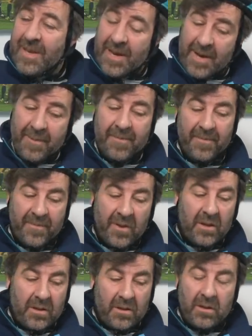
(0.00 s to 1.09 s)
yeah
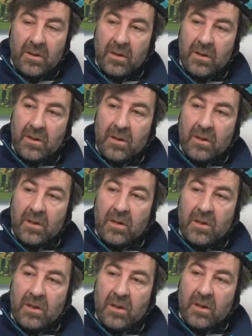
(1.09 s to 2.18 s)
did you ch- do
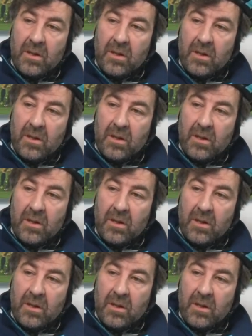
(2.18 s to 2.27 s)
you uh,